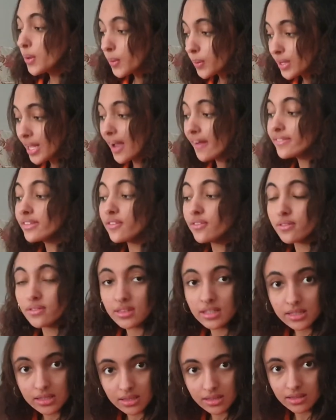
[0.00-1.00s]
We have
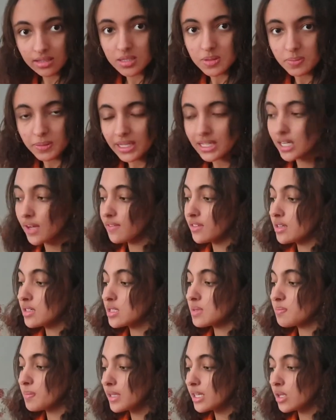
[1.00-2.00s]
the speed of the
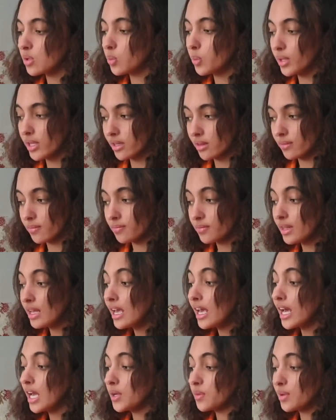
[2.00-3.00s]
spinning wheel
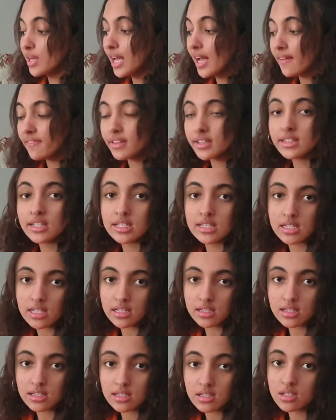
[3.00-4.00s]
and we have the
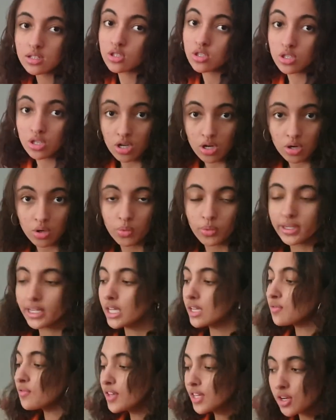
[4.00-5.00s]
distance, so we
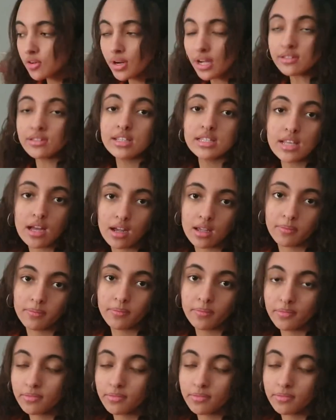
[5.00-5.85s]
can figure out the time.